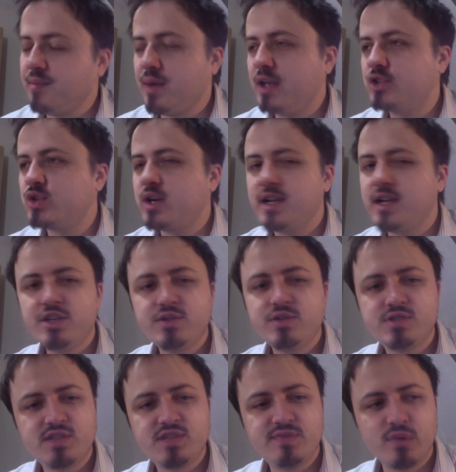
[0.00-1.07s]
might try and use
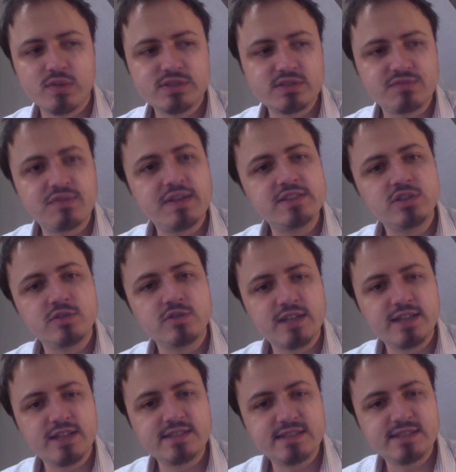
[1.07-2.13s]
this force to face off
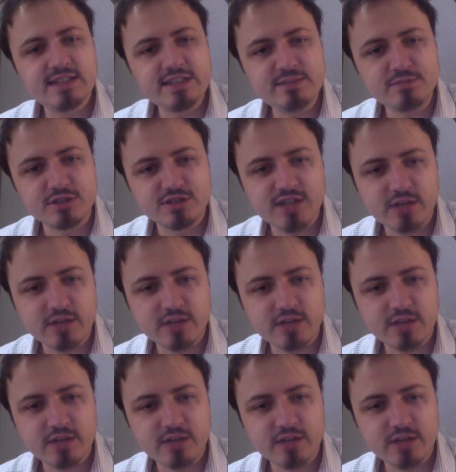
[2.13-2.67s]
against the demons.